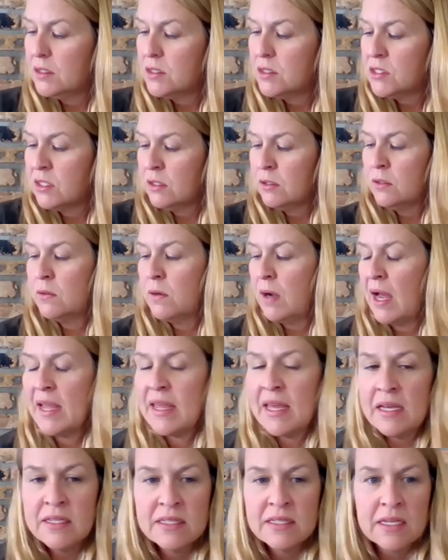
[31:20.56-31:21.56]
So I
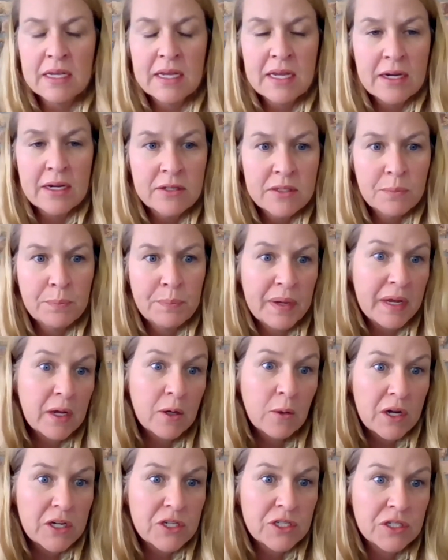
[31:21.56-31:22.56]
guess here's a big
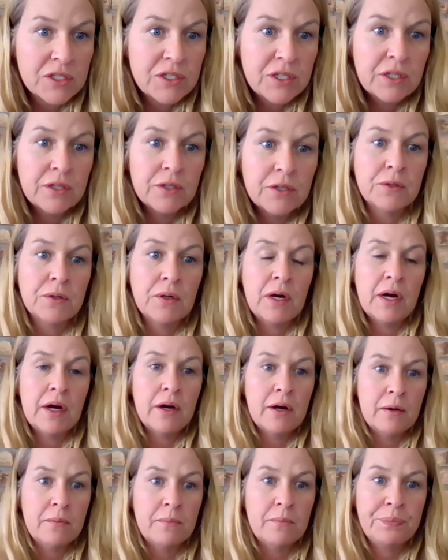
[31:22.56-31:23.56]
question too.
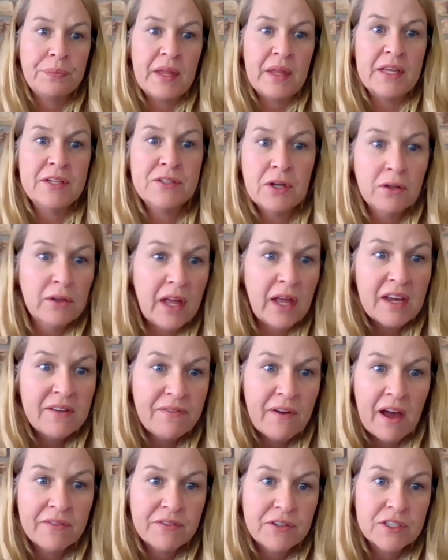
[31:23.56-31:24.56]
Is there life
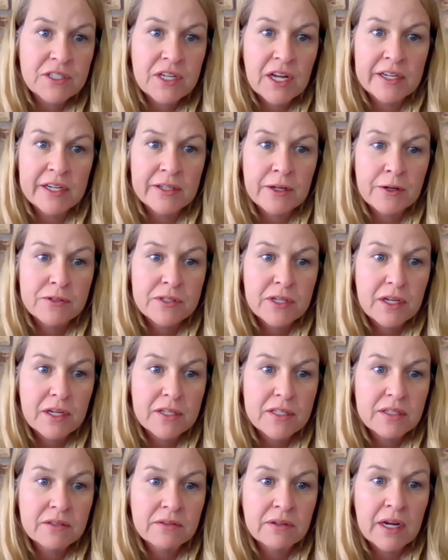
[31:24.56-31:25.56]
after
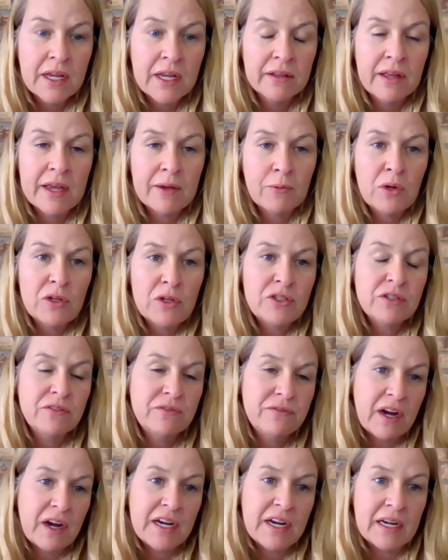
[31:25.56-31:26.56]
diagnosis, right? Like once you
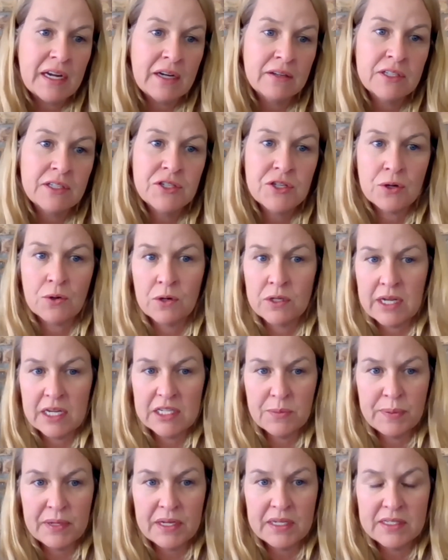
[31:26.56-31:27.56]
find out that your horse
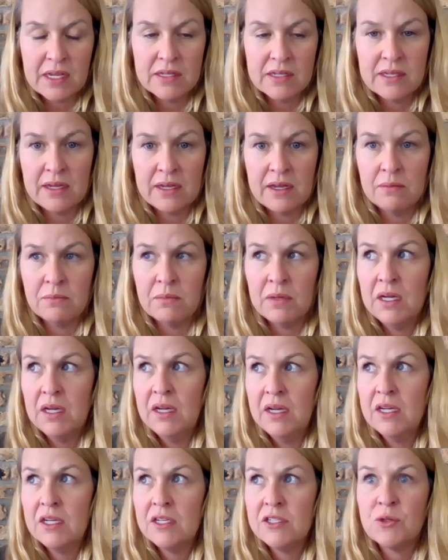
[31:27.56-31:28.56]
has PSSM,
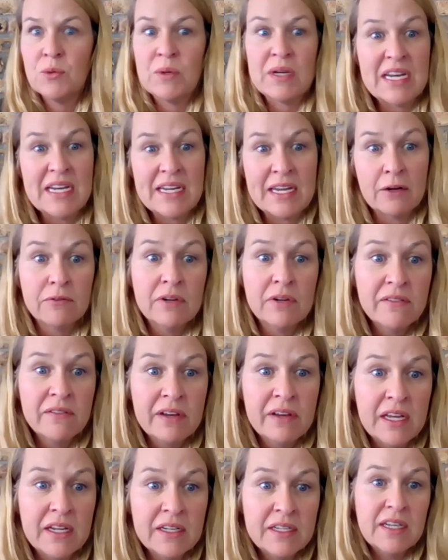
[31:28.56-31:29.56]
do we need to get rid of
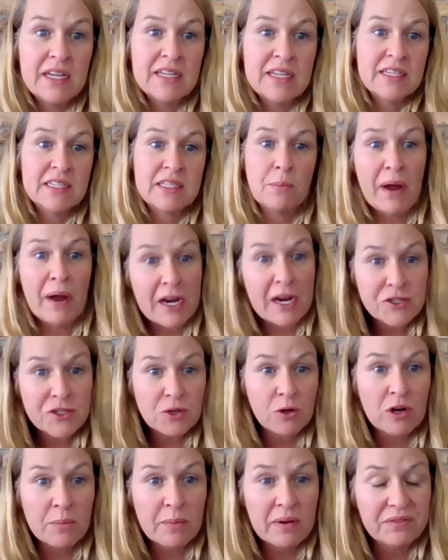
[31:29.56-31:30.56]
it? Is this a pasture
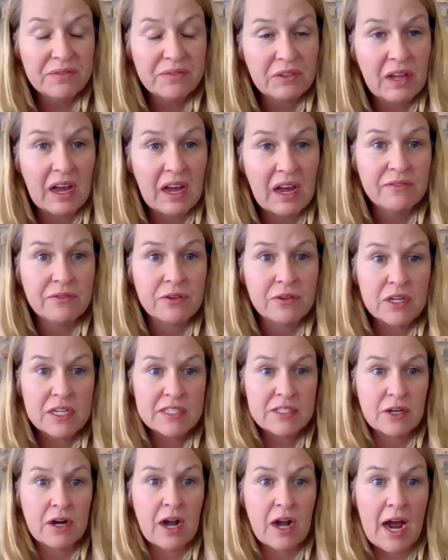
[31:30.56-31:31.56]
ornament for life, or is
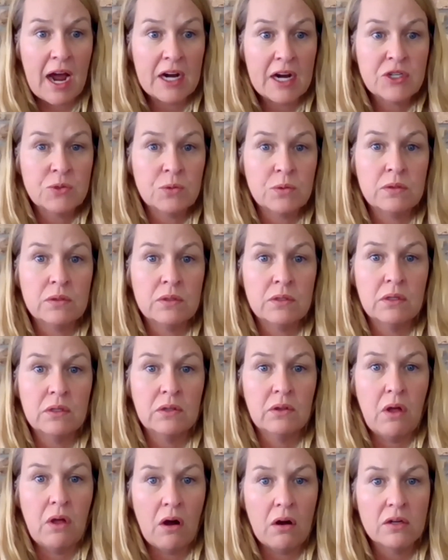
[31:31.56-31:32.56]
there actual
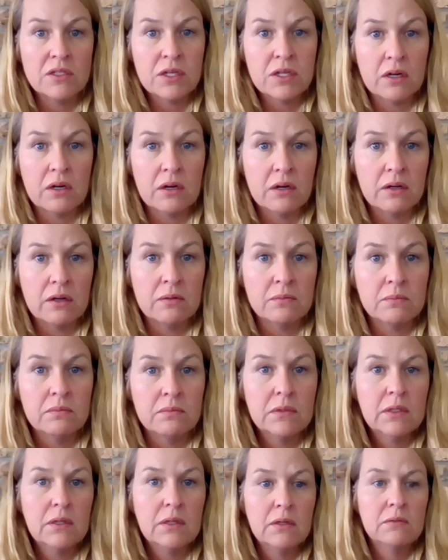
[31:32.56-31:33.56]
long-term
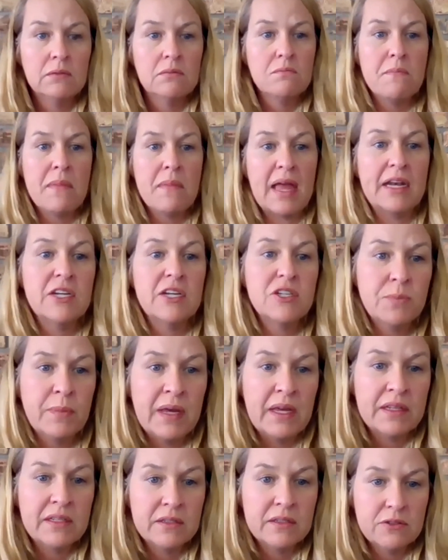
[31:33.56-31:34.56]

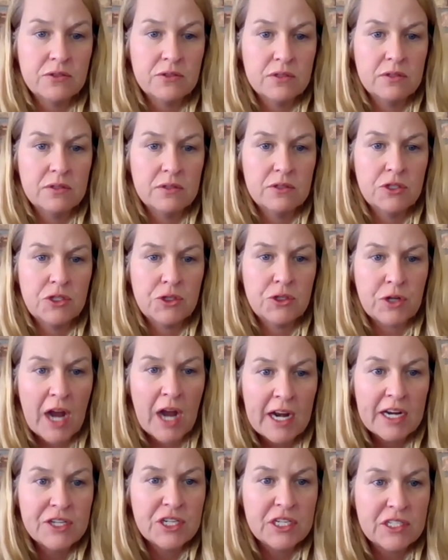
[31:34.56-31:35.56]
management
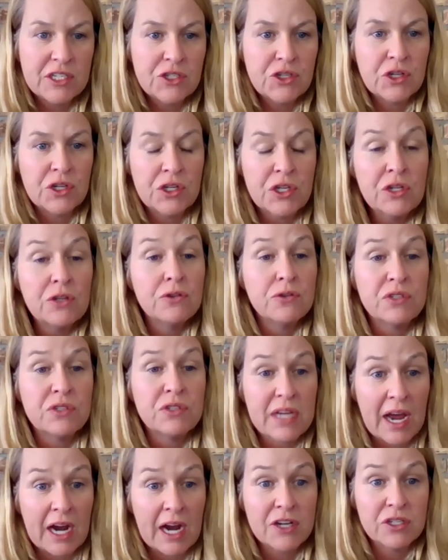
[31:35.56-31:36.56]
strategies that you can use
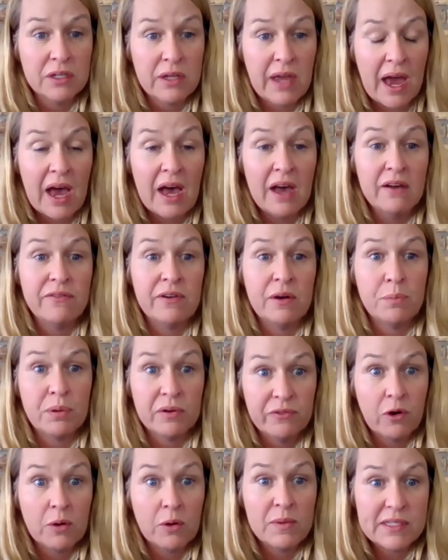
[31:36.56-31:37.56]
to actually have a
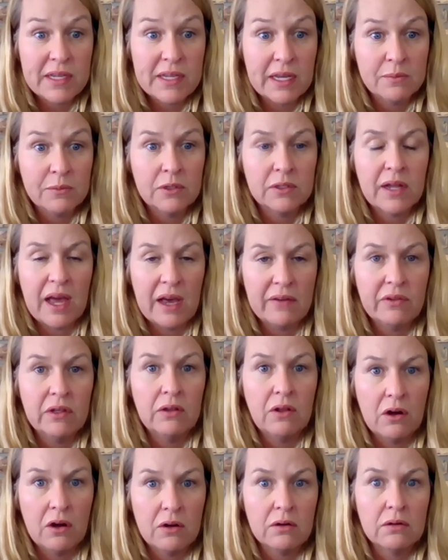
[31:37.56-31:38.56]
performance animal and have a
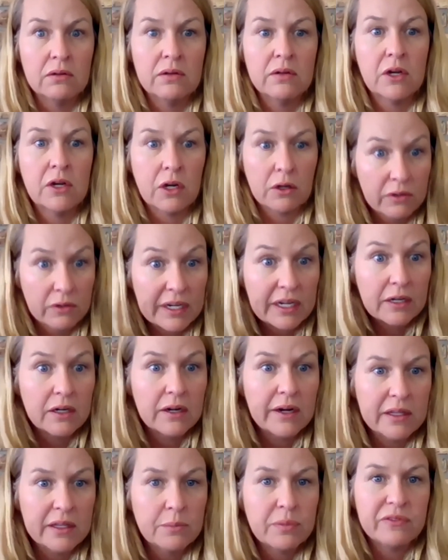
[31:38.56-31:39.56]
long career
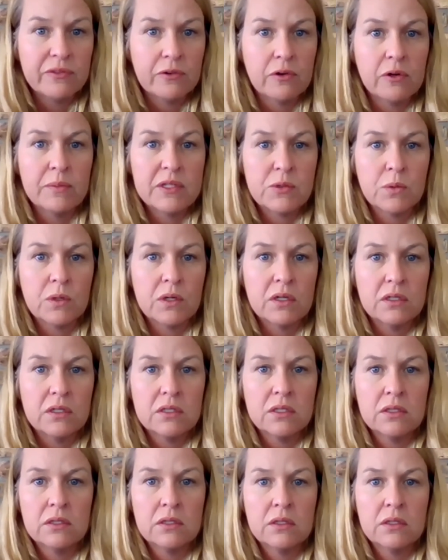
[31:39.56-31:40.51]
in the performance world?